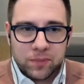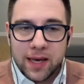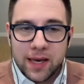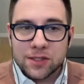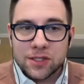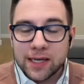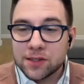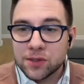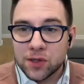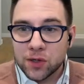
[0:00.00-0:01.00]
and
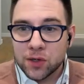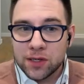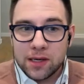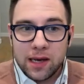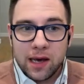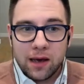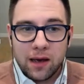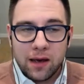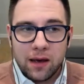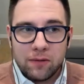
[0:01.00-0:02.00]
chances are good
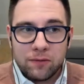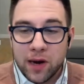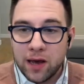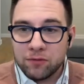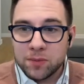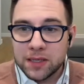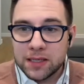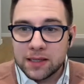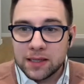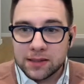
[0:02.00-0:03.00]
for
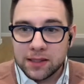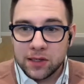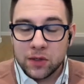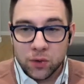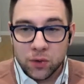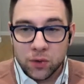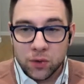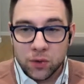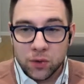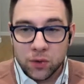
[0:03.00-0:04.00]
everybody that's in your
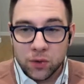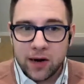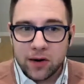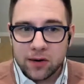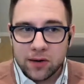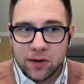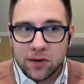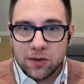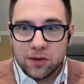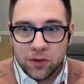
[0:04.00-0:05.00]
circle of care,
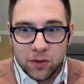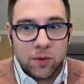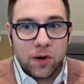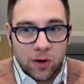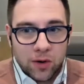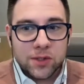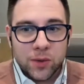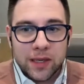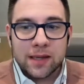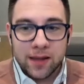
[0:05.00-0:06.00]
you are also
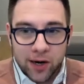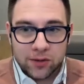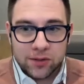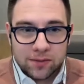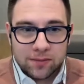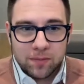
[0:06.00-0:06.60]
in theirs.